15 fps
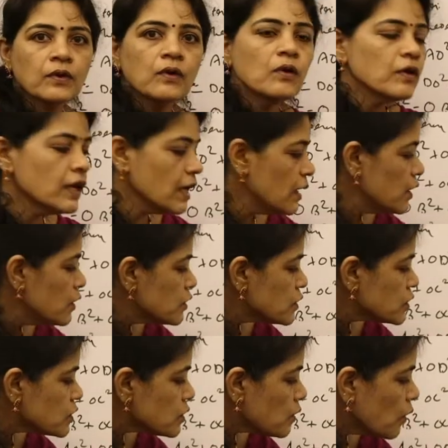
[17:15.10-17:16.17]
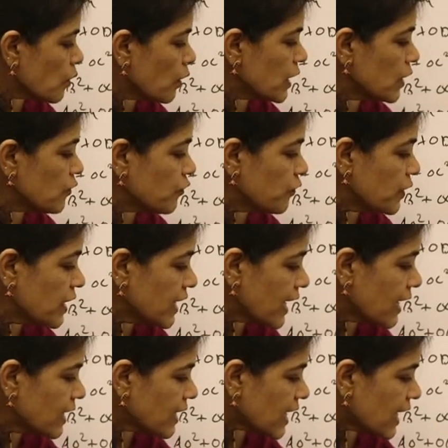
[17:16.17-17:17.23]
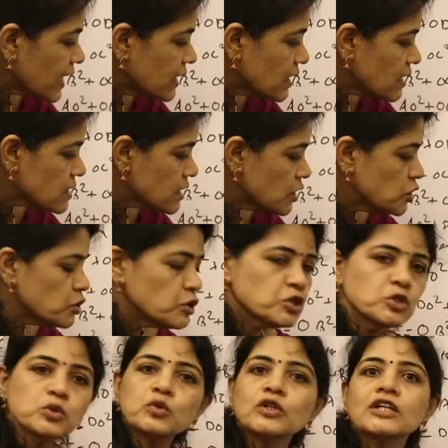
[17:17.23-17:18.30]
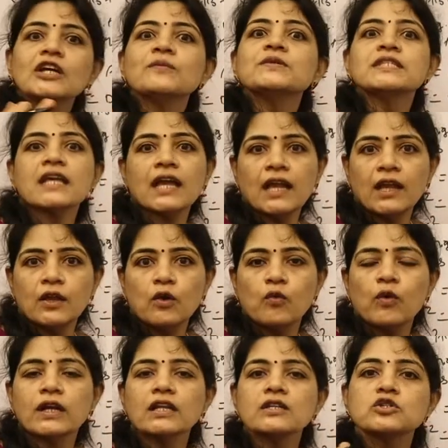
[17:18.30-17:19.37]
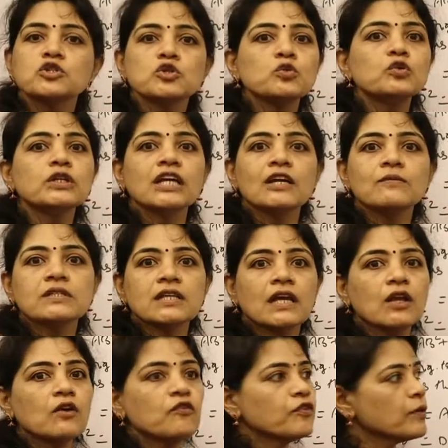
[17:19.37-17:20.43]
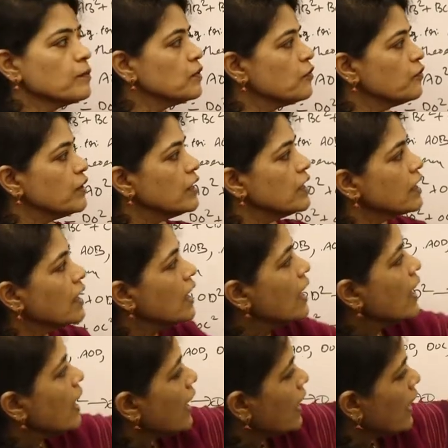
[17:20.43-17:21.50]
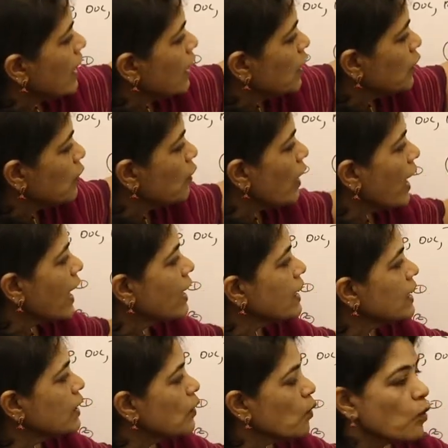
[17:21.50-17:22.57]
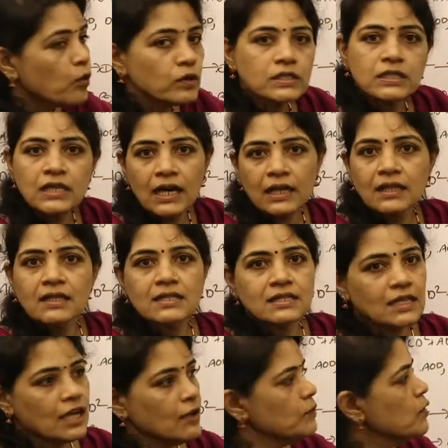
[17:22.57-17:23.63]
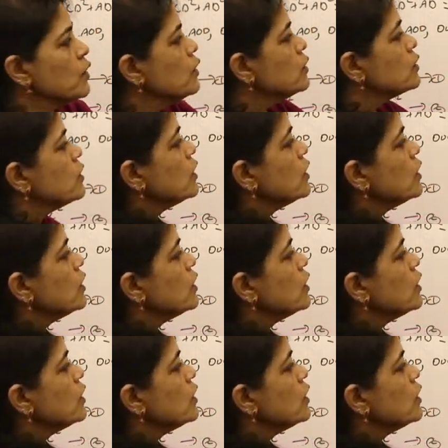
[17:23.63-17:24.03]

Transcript: Okay, so if we can write this into 2 times AO, what is 2 times AO from the figure? AO and OC are the same. So